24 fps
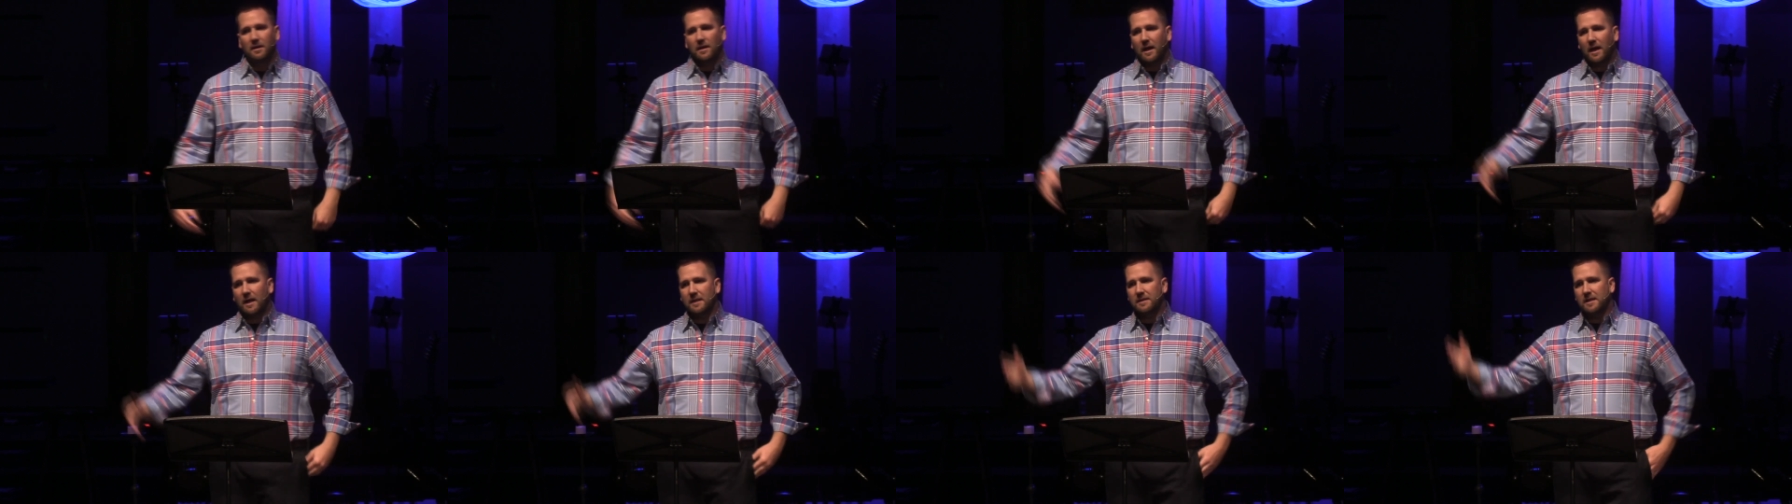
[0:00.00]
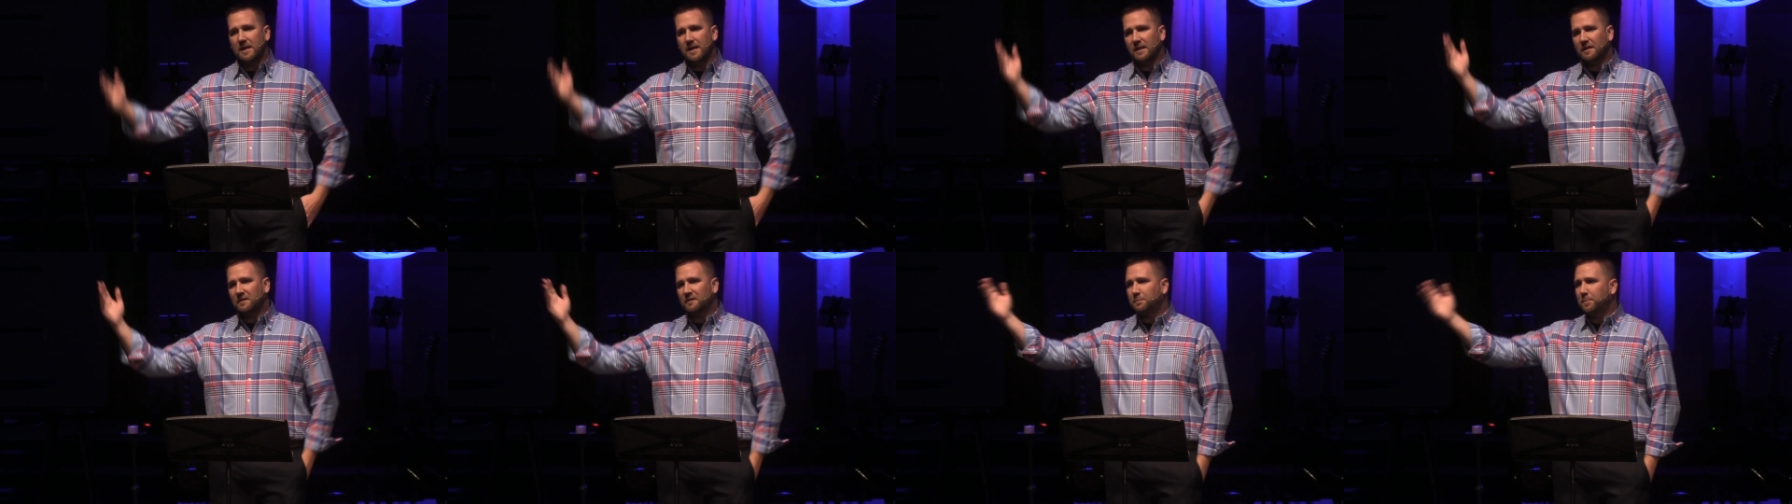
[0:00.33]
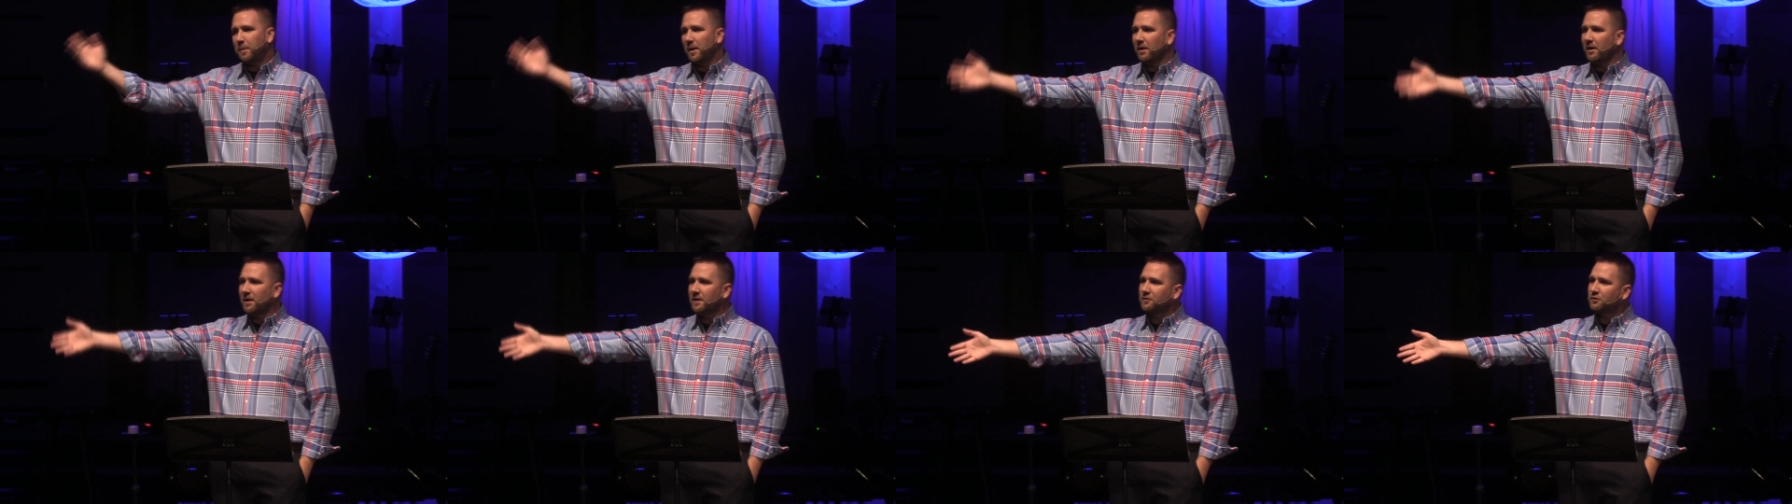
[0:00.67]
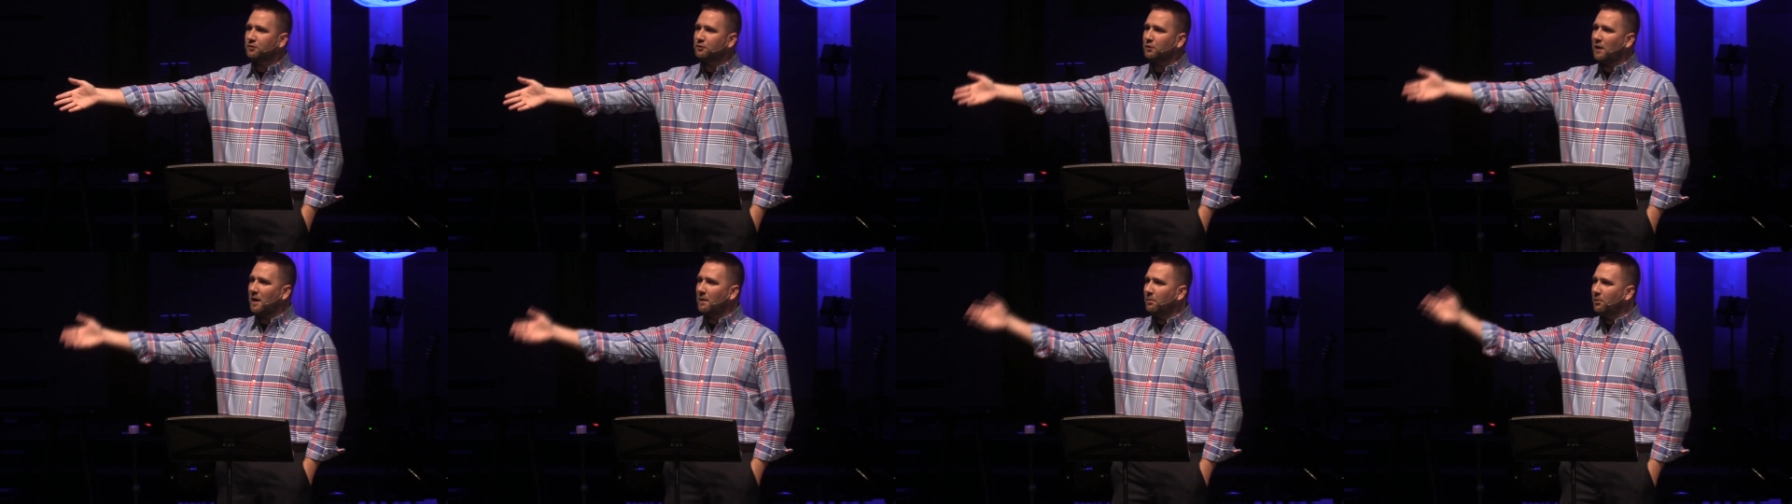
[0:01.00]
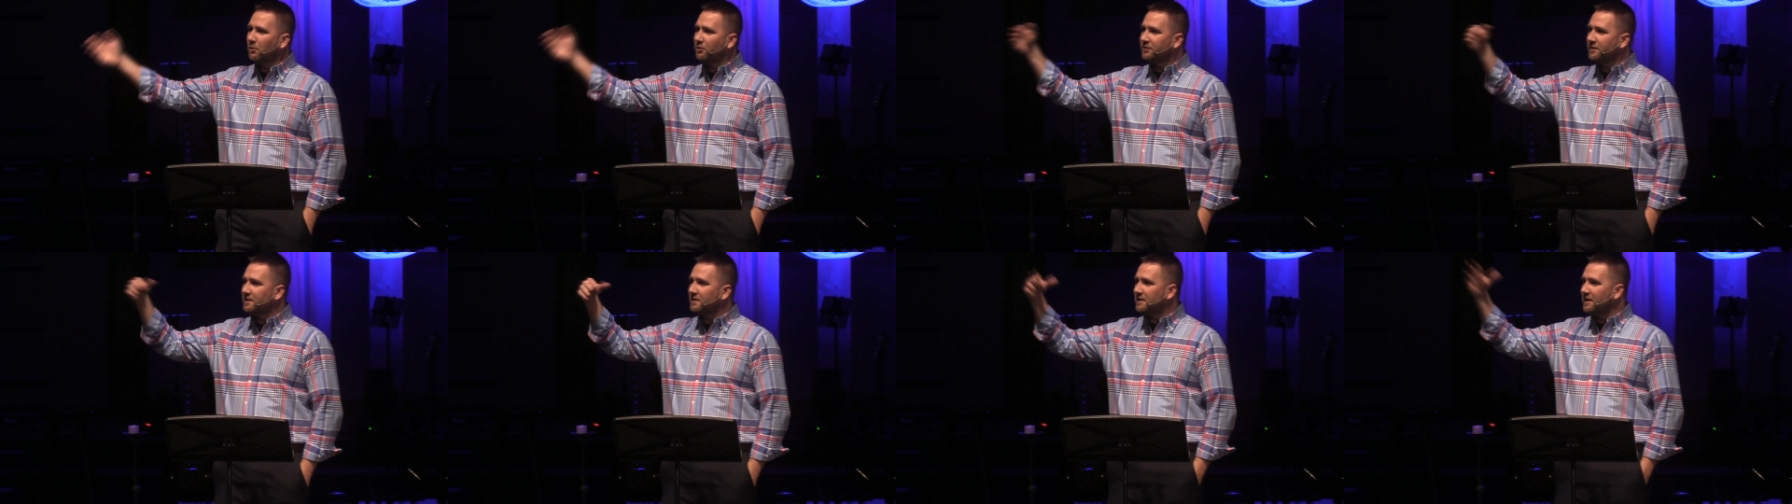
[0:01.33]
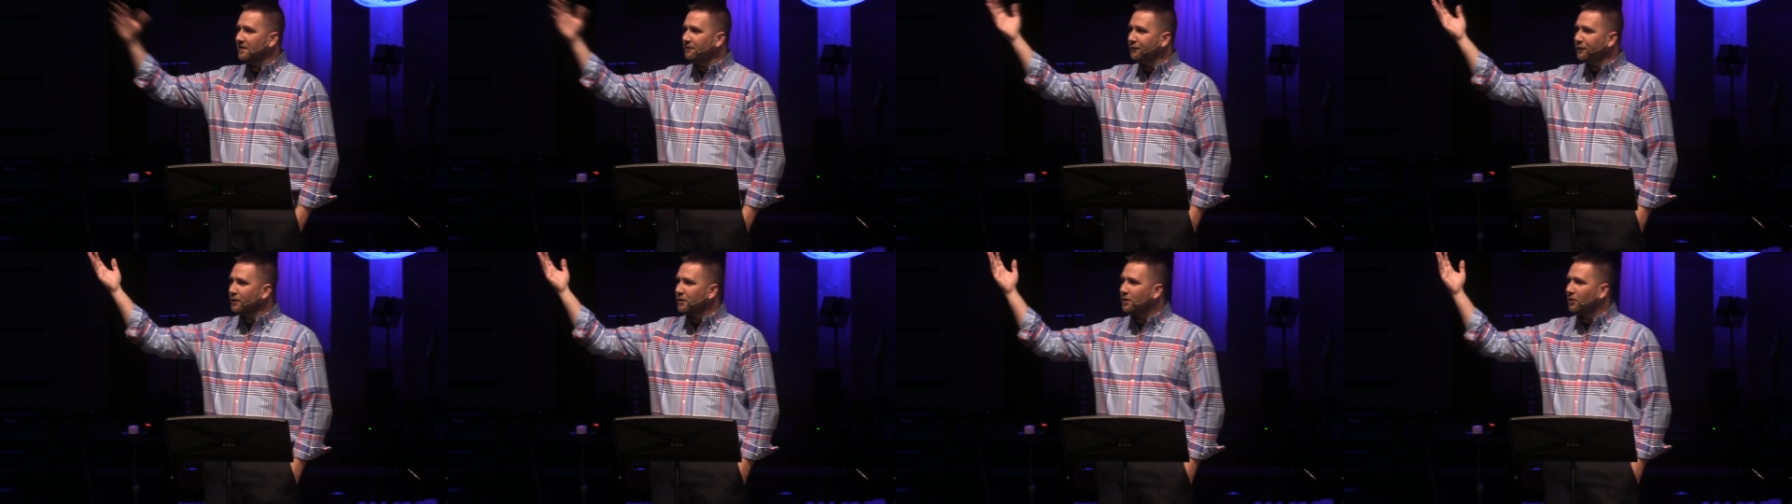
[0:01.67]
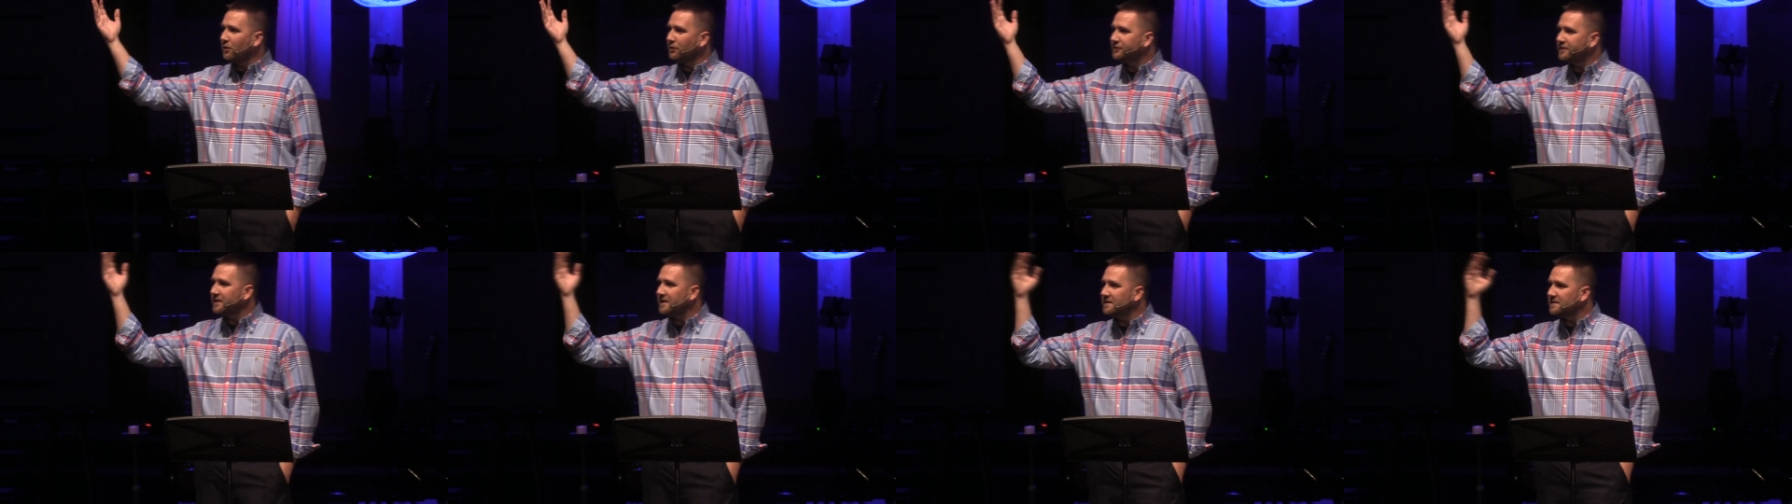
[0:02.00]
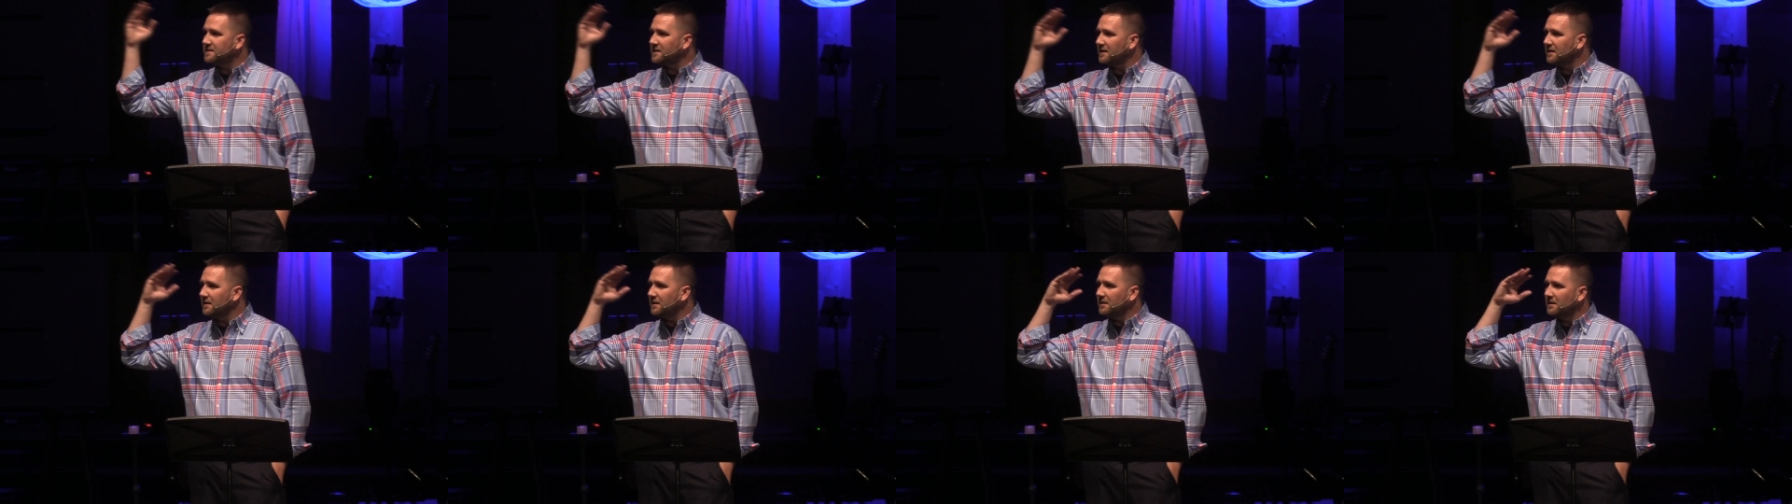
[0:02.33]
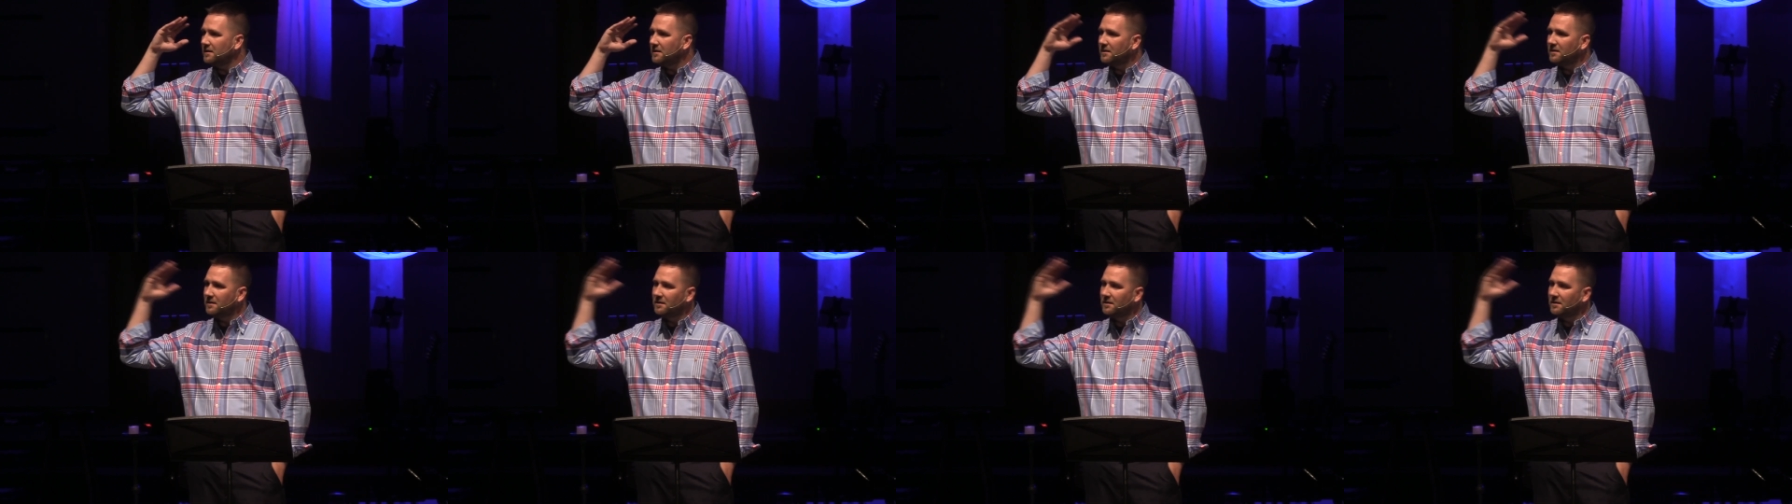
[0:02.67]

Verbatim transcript: and then experience troubles and difficulties and